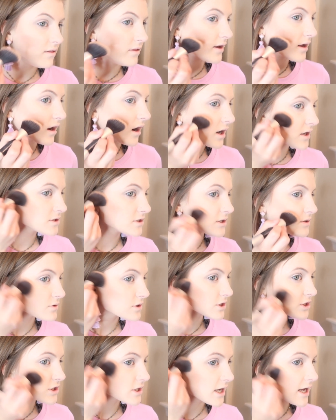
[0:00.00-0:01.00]
the
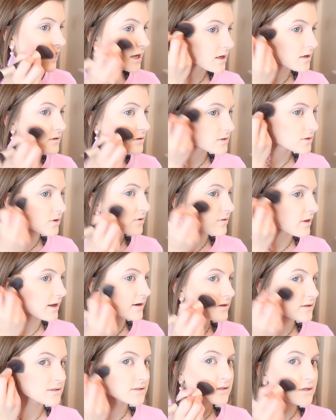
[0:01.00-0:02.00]
contour shade, so
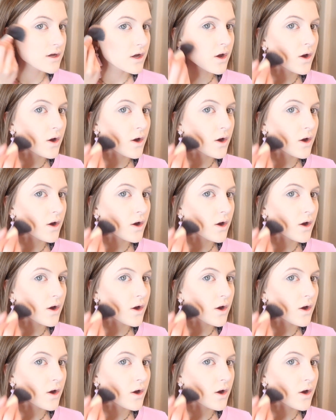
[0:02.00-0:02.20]
that is